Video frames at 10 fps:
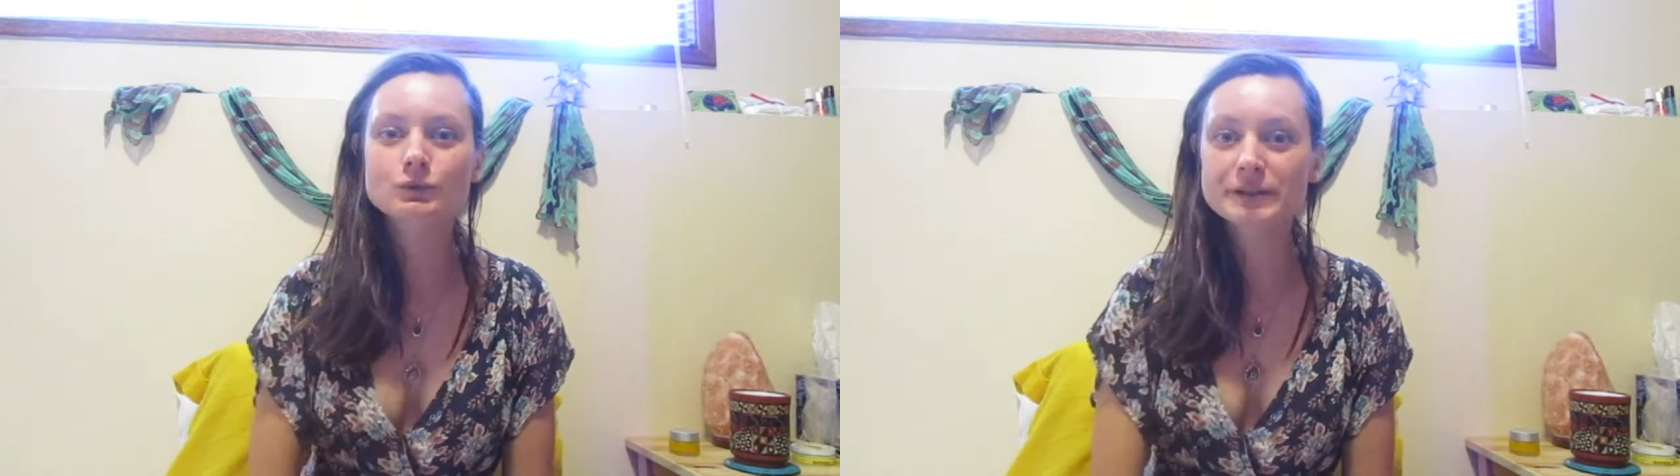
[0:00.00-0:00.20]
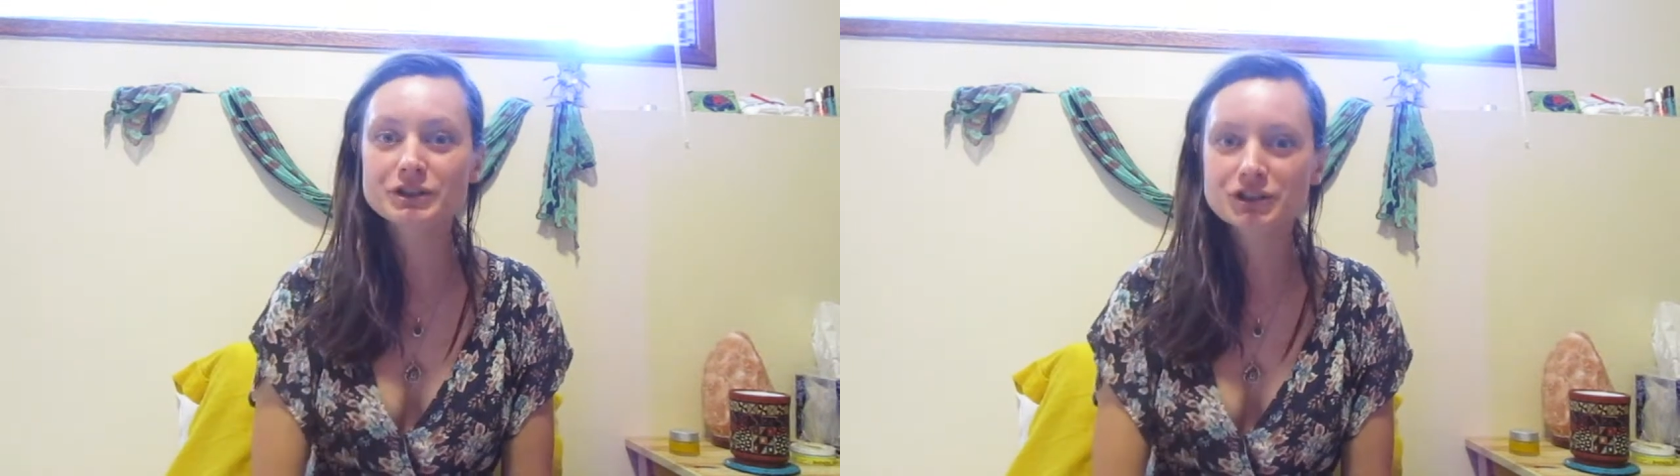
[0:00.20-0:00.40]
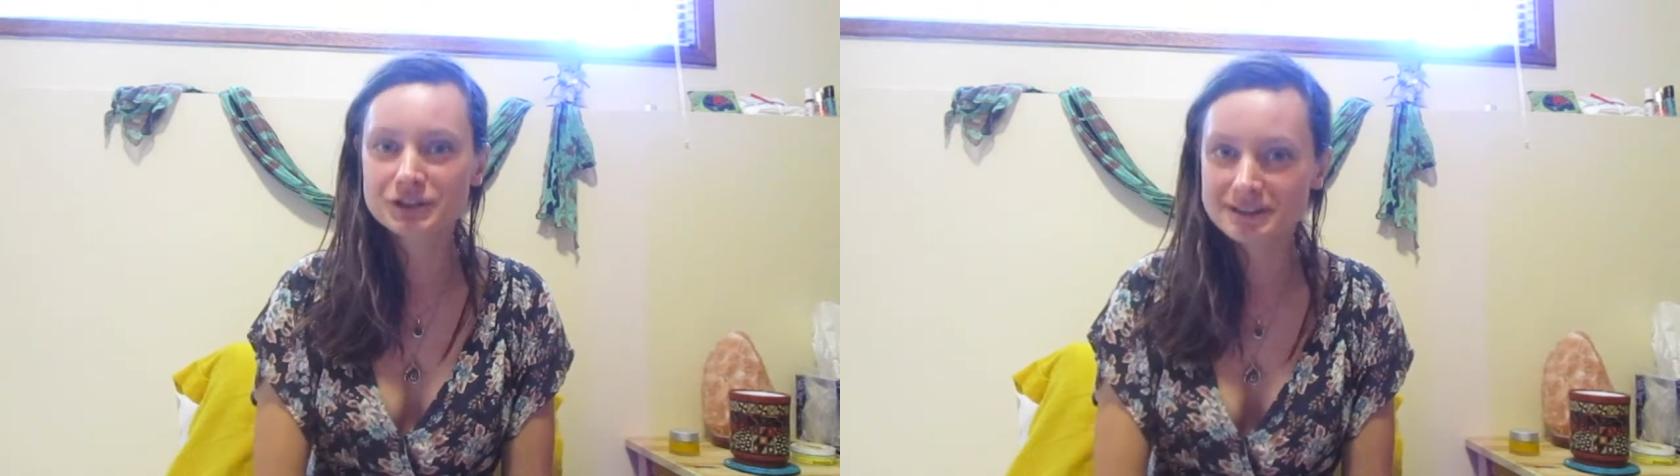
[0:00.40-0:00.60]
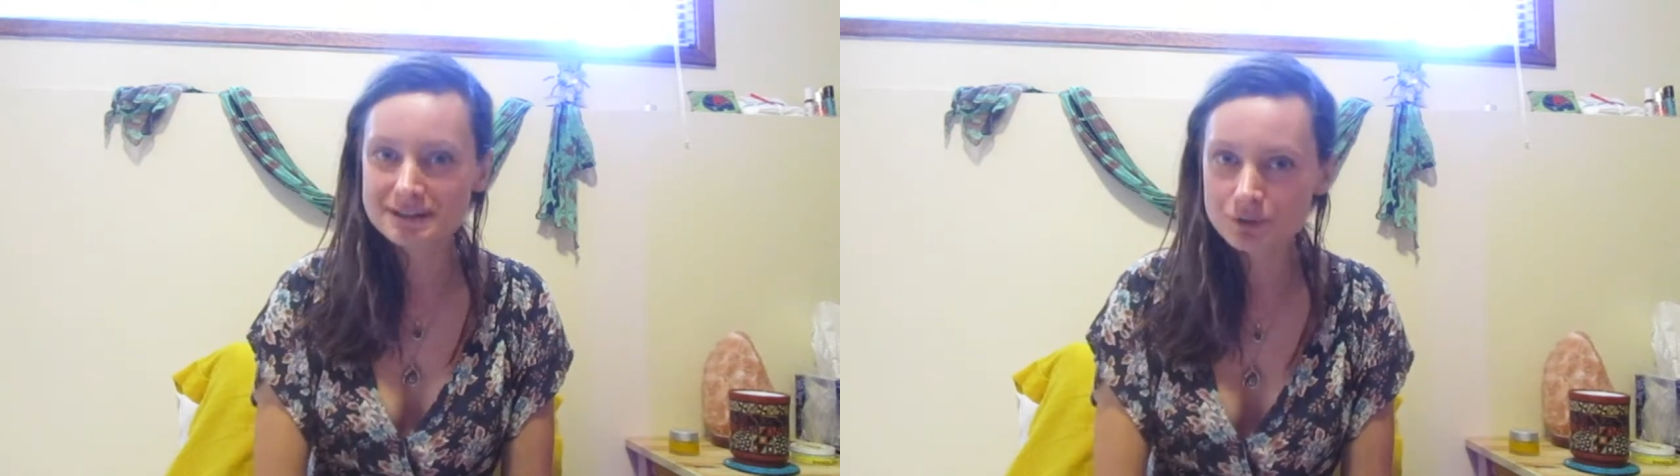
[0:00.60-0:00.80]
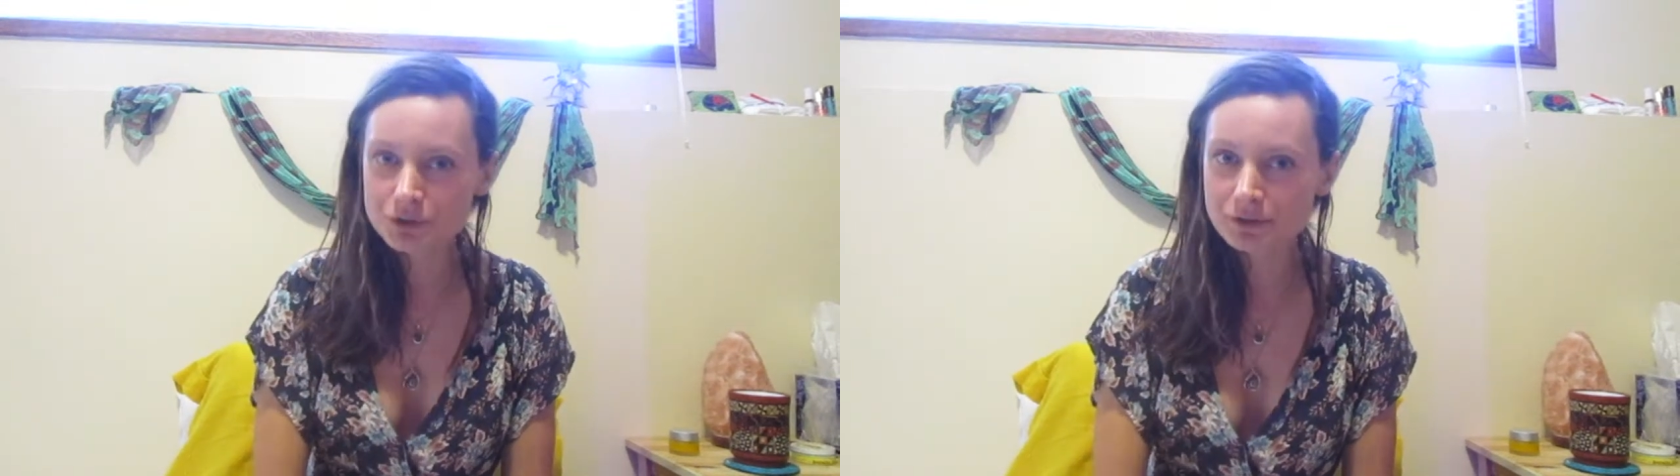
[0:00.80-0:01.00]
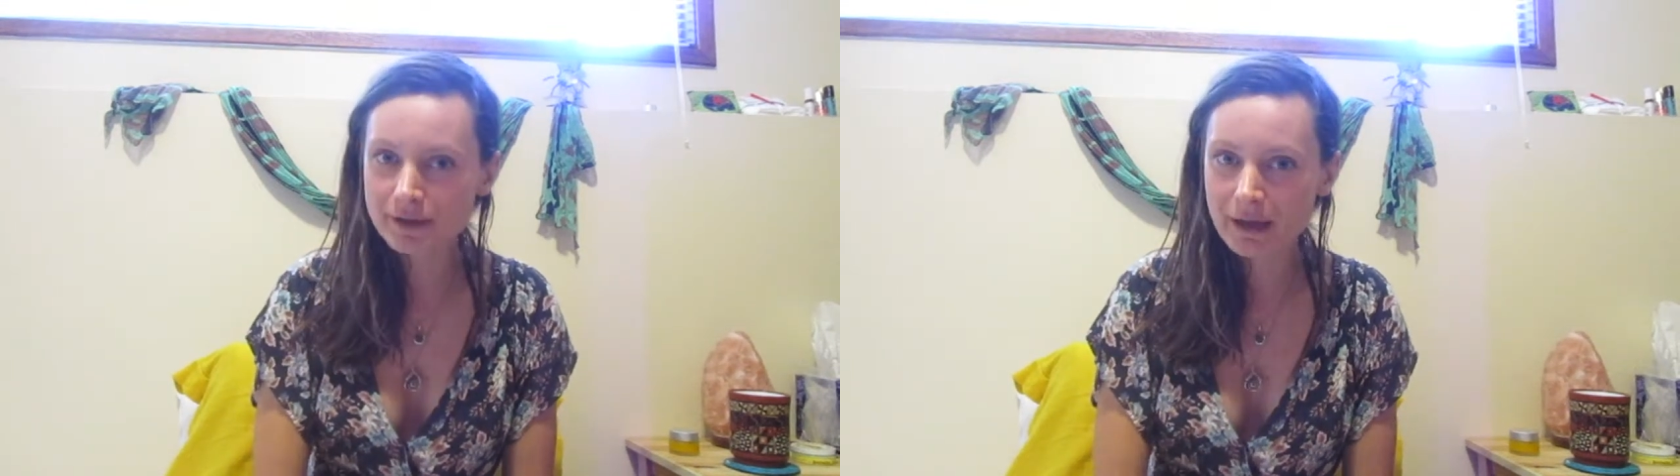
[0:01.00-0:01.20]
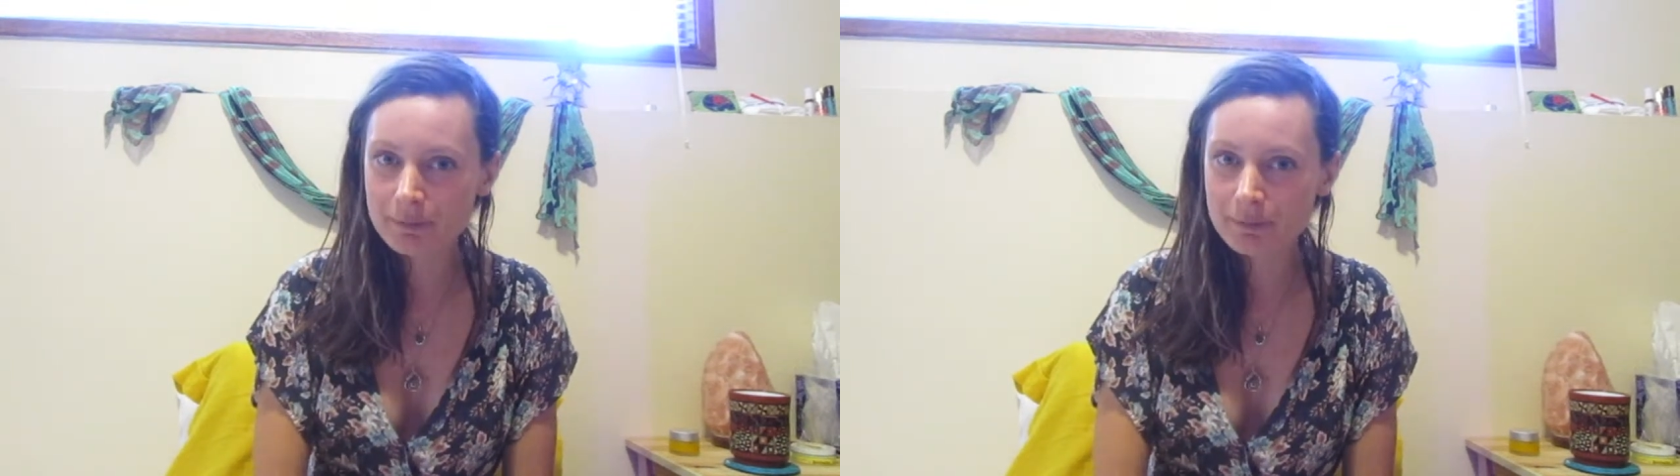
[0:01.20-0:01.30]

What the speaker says: rich in social